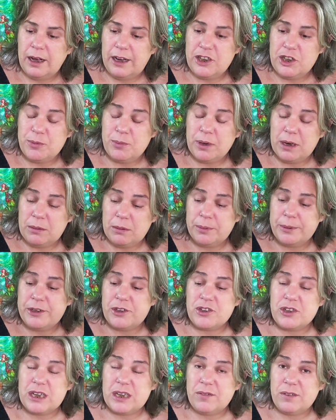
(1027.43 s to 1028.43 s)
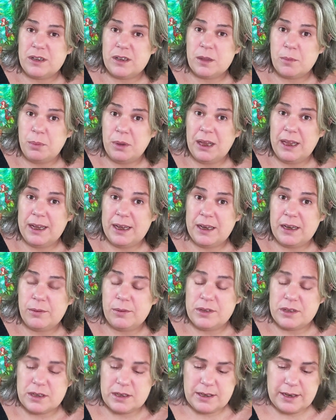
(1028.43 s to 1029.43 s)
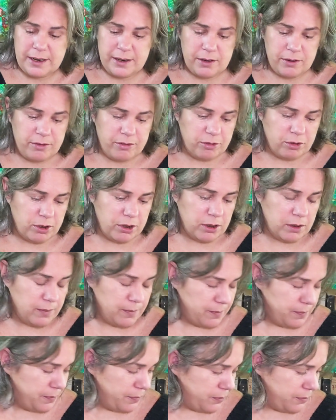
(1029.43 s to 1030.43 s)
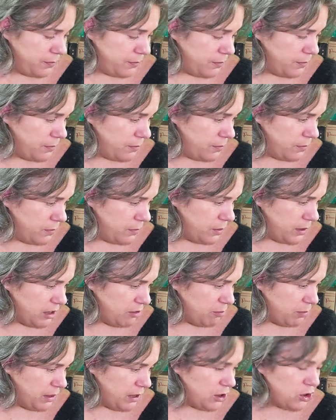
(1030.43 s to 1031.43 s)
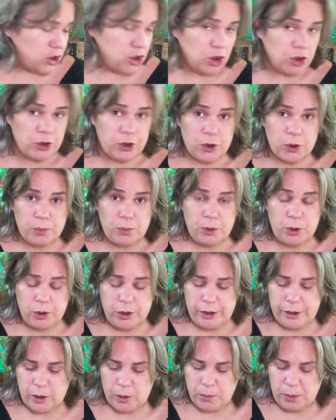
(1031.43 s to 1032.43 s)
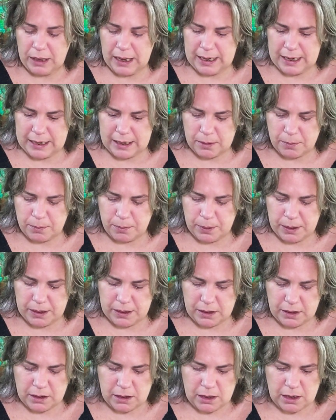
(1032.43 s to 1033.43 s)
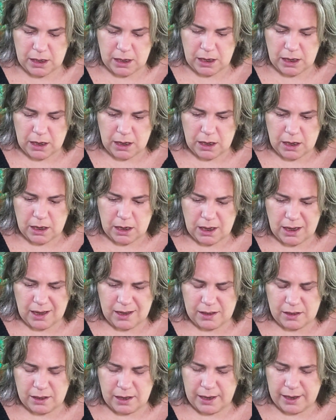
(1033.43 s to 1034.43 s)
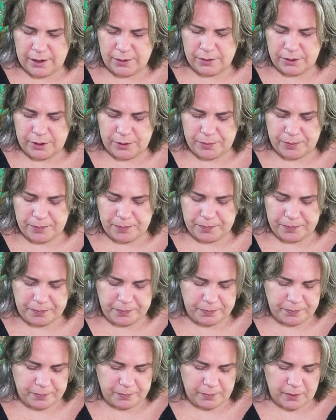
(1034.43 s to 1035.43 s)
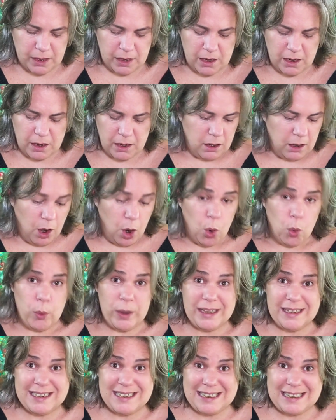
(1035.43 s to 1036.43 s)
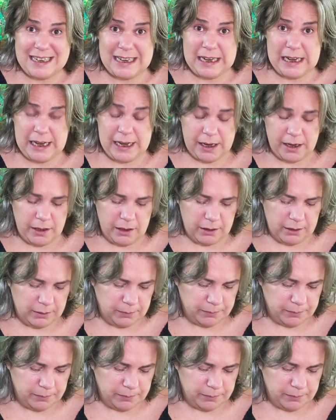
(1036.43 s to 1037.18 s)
I should probably just give it to the blanket it was intended for. Give me a darker, moodier blanket, but I don't know. We'll see.